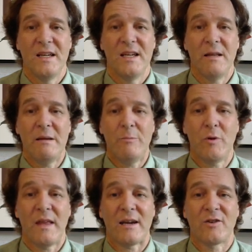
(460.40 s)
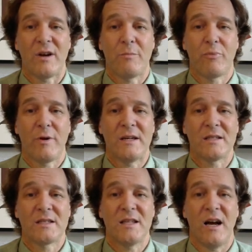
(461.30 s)
And let me put that grid
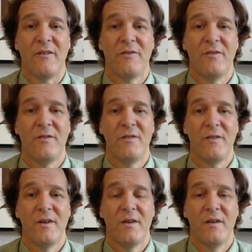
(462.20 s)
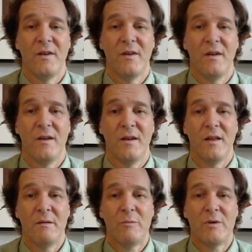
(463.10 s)
print stuff,
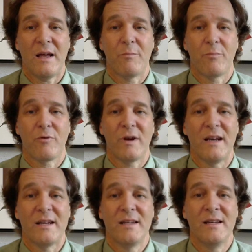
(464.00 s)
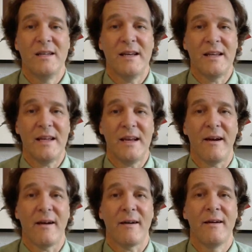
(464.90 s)
put that print in
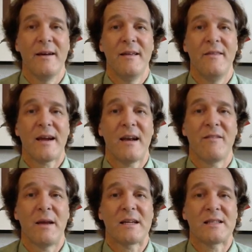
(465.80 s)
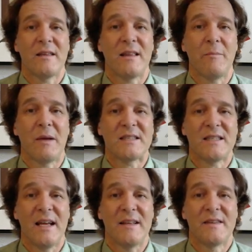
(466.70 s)
here. It kind of makes, I think that makes
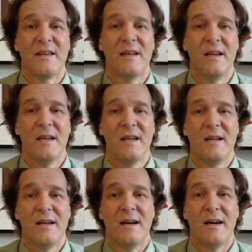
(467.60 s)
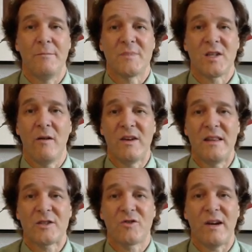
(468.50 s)
sense. Solving
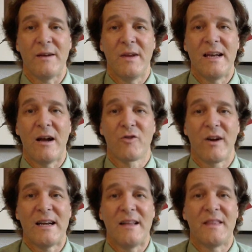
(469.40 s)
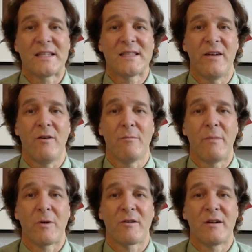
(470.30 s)
this grid. And now grid at this level,
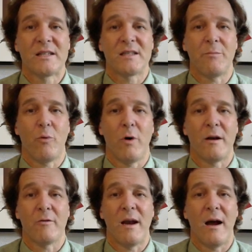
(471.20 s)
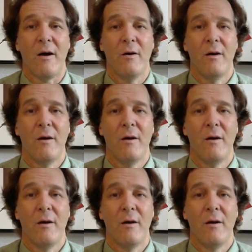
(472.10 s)
remember grid is a pointer now.